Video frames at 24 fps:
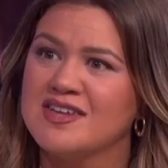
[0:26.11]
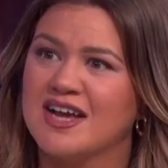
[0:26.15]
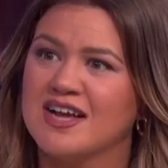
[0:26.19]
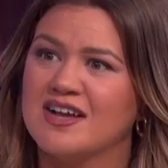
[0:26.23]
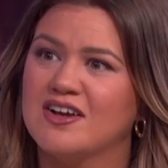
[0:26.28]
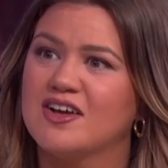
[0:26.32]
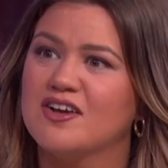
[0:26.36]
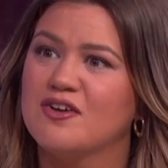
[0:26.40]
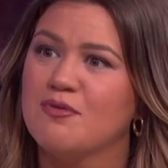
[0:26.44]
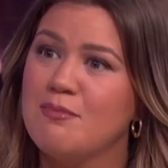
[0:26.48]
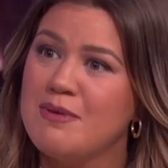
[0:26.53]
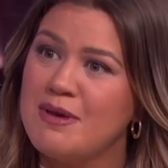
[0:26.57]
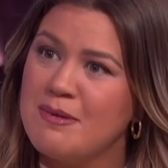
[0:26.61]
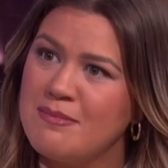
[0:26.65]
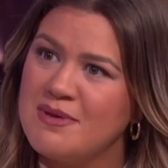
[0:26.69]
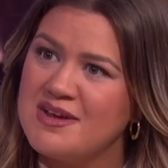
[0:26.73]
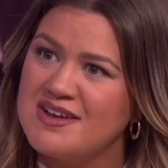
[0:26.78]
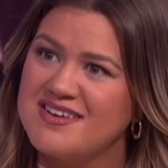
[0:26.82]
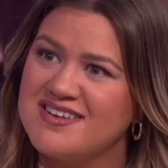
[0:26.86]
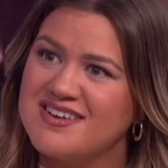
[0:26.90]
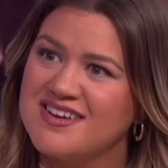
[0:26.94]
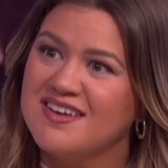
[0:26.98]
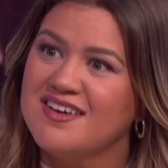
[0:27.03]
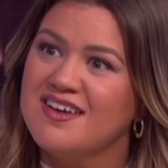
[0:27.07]
like a
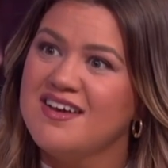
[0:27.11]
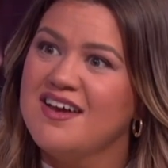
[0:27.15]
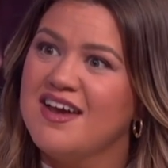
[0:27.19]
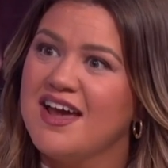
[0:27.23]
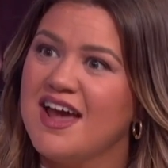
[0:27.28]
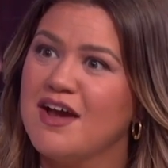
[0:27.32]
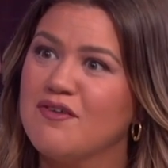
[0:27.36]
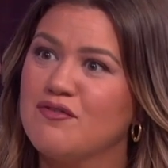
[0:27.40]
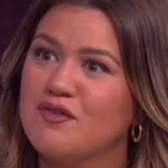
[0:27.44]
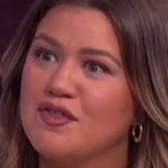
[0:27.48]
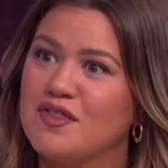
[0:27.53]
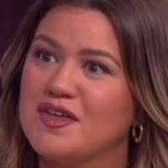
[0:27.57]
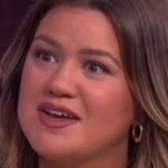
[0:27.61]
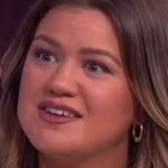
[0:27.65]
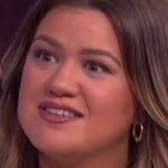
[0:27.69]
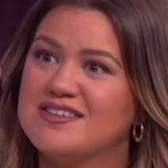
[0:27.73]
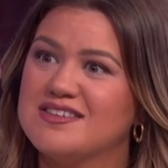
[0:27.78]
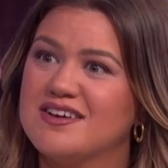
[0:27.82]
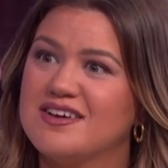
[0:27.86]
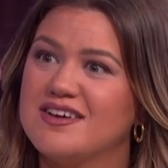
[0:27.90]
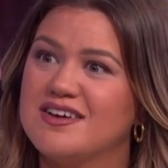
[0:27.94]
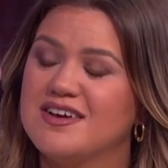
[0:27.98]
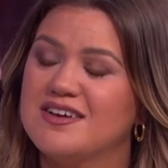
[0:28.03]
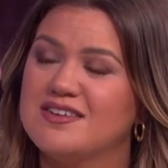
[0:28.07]
commitment. Everything is
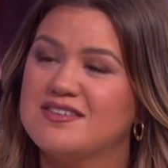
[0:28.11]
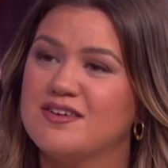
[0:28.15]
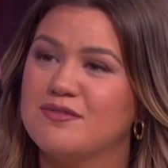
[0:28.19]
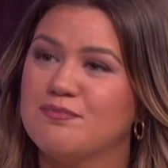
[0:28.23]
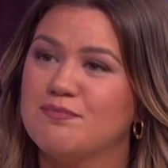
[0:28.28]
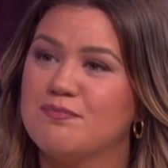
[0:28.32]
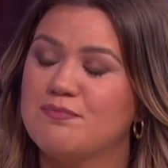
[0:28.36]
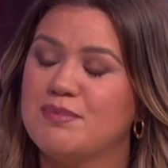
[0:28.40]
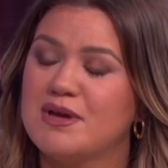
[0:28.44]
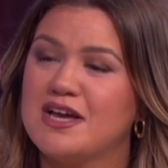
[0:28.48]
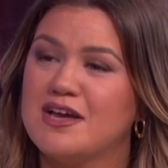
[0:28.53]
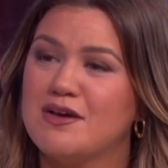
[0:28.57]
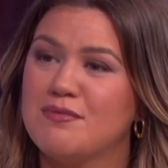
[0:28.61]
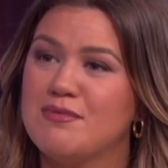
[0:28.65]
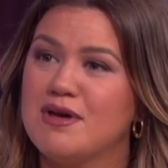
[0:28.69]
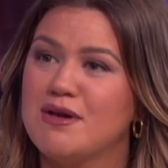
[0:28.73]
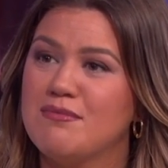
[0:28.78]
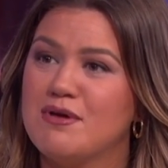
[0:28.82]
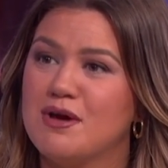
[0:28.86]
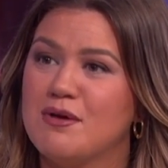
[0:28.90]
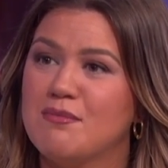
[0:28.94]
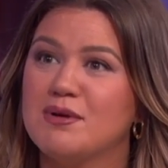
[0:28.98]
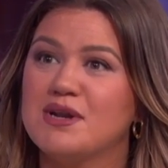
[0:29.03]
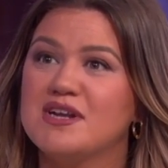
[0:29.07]
a is a big
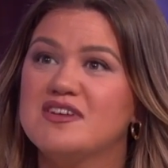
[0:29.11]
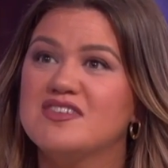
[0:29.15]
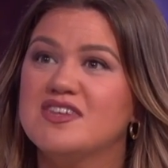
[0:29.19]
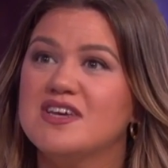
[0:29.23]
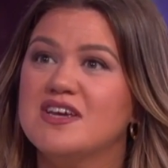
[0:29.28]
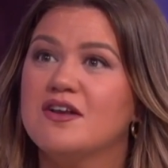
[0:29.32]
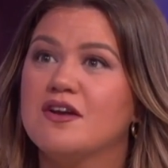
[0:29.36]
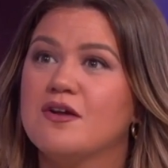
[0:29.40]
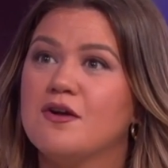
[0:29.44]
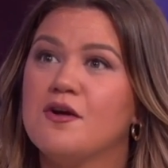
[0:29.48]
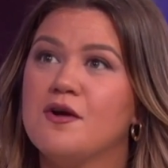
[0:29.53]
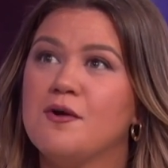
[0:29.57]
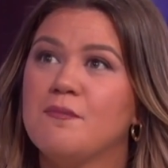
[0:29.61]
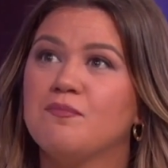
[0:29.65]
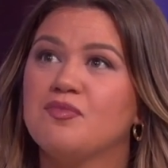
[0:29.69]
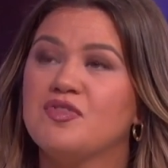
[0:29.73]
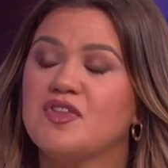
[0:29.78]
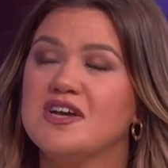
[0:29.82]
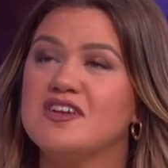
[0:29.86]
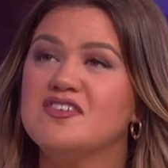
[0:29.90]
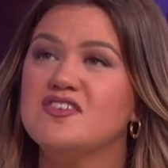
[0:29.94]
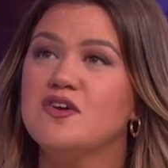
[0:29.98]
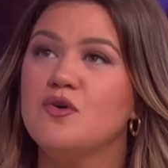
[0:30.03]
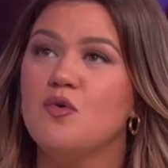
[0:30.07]
commitment. But is it?
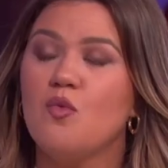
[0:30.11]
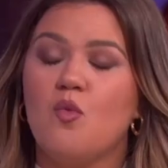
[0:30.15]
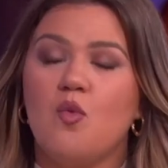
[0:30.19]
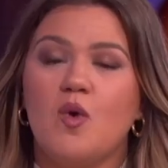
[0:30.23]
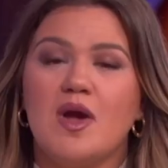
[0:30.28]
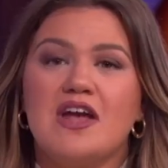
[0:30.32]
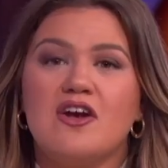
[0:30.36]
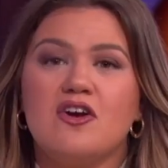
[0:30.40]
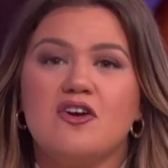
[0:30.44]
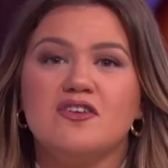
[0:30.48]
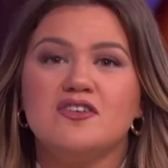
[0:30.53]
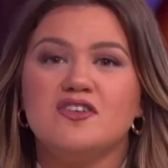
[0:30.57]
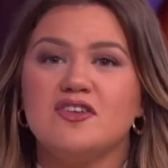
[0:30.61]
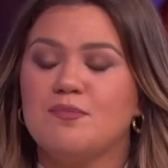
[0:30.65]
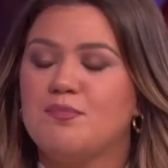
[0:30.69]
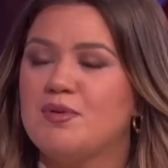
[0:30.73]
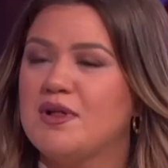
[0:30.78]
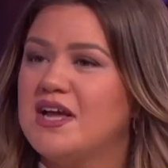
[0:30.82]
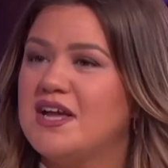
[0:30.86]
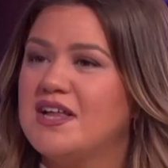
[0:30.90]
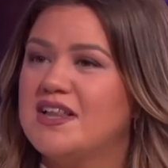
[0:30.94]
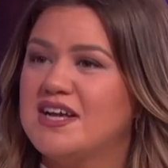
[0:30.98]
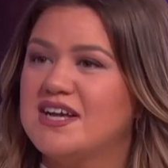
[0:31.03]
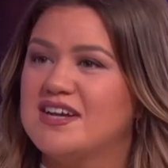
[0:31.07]
Is it weird to
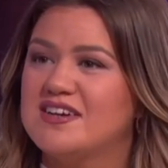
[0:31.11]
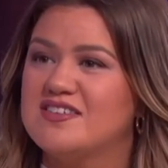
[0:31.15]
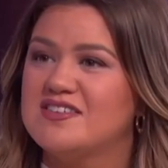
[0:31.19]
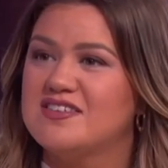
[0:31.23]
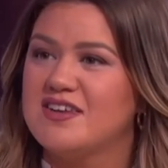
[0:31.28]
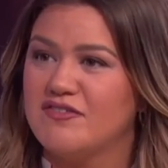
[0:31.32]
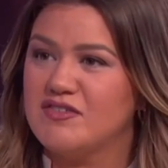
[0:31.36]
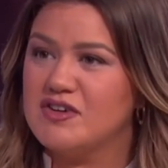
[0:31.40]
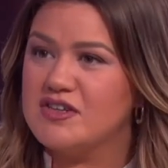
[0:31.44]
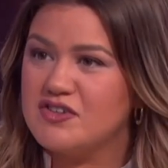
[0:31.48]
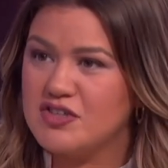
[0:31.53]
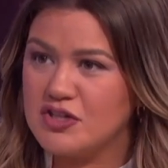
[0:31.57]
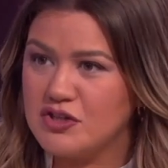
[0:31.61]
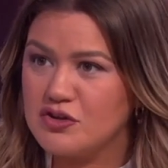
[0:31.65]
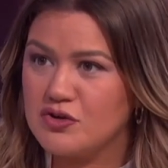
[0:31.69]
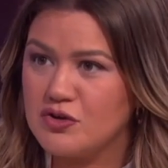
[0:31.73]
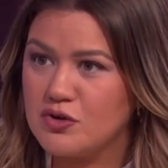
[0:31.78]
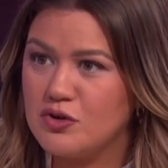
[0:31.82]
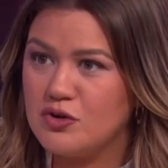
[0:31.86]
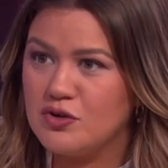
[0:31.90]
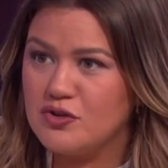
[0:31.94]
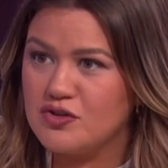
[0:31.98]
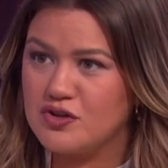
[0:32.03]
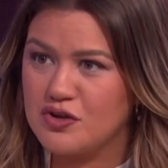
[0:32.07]
play like a 17
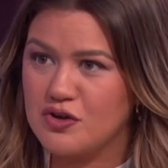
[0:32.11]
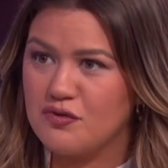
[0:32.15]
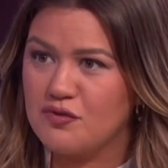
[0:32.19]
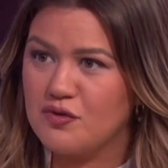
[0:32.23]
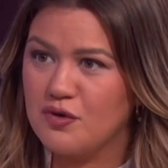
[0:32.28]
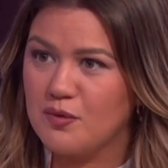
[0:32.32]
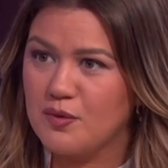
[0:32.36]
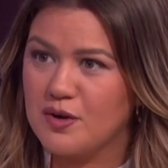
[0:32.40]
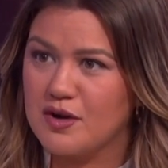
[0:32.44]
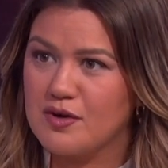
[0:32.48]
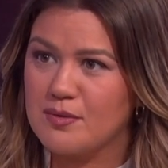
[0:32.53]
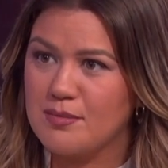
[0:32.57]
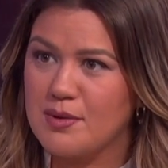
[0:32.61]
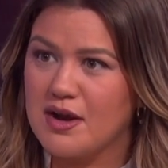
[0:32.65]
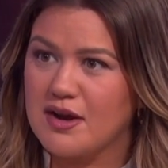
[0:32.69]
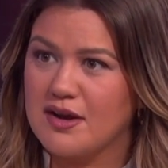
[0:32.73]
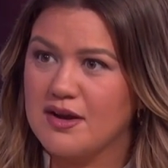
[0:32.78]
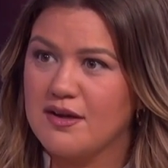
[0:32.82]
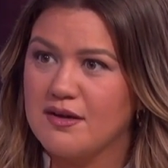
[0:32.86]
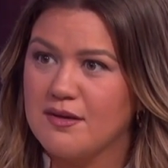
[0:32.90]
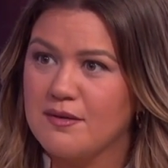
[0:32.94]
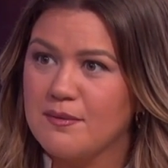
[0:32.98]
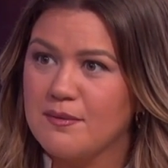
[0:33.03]
year old? Do you feel weird about it?